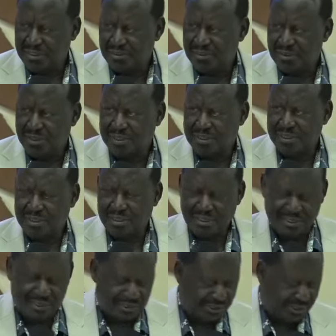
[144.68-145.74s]
so that
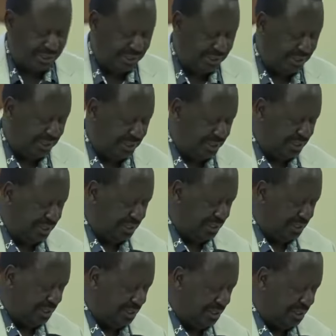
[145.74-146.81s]
there is
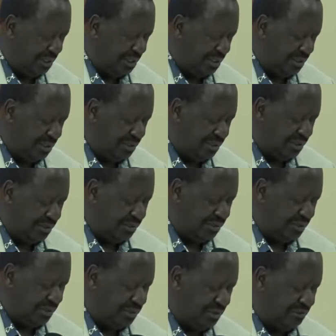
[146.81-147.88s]
uh,
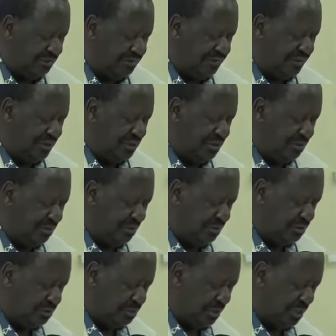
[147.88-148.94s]
what you call freedom
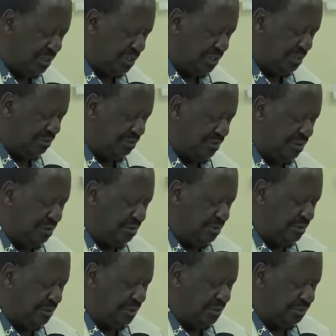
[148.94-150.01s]
of speech, freedom
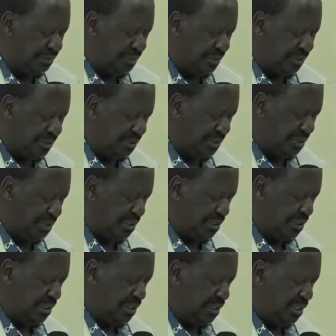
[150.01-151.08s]
of
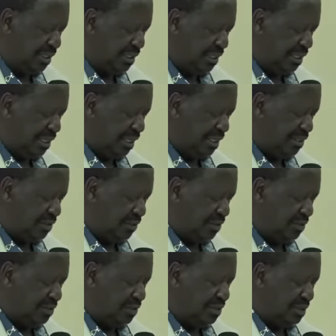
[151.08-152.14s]
expression, and
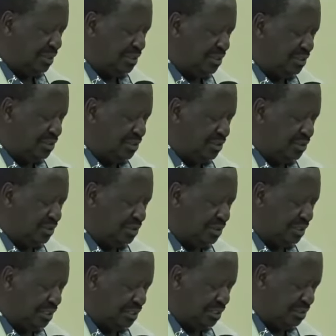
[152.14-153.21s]
also the social
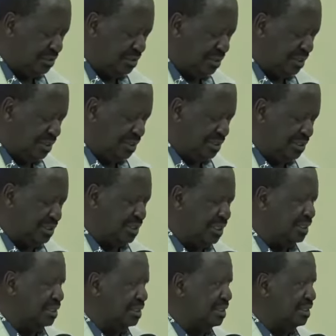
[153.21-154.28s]
justice within these
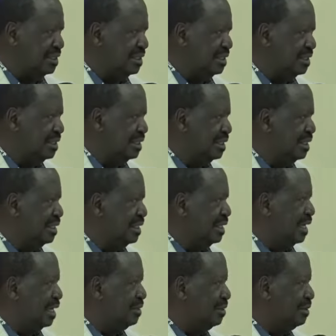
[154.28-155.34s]
countries.
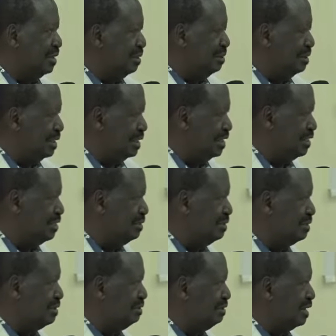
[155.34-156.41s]
And you deal with
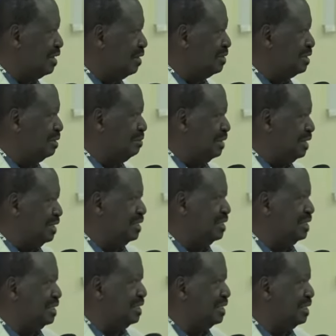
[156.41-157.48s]
issues of
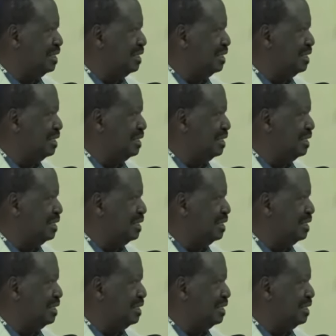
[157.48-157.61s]
accountability.